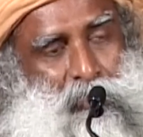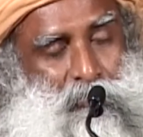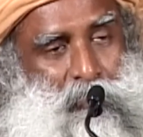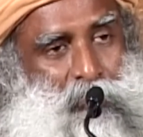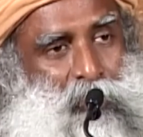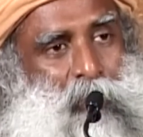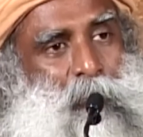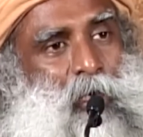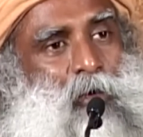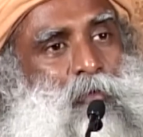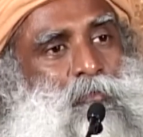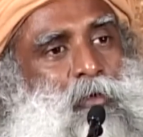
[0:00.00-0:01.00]
If it is coming
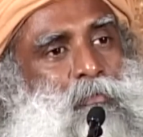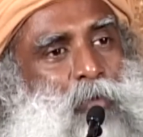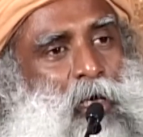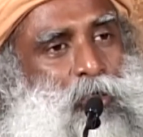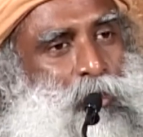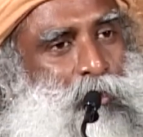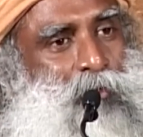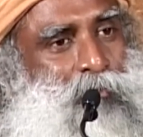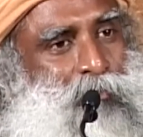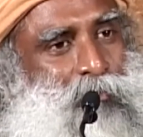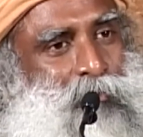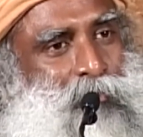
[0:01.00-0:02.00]
out of compassion,
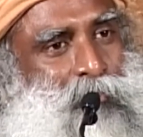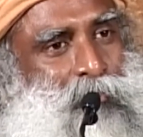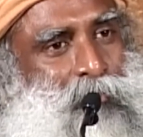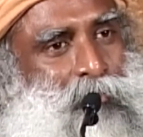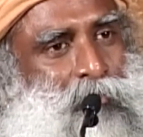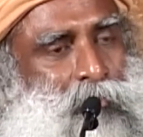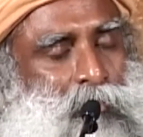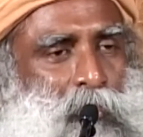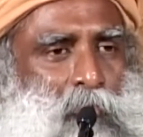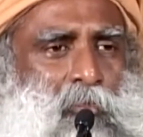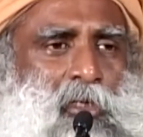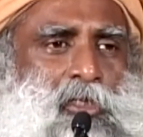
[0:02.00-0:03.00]

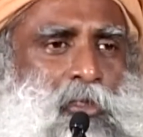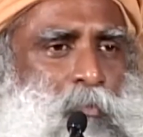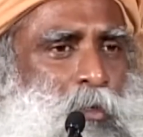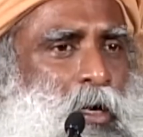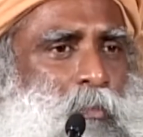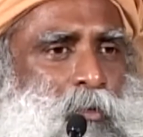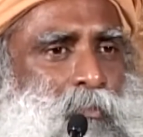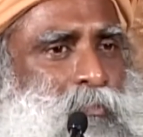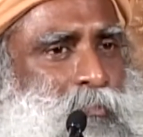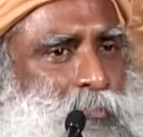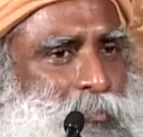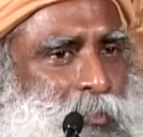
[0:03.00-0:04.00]
what's your
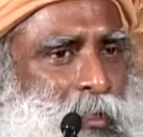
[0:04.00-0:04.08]
problem?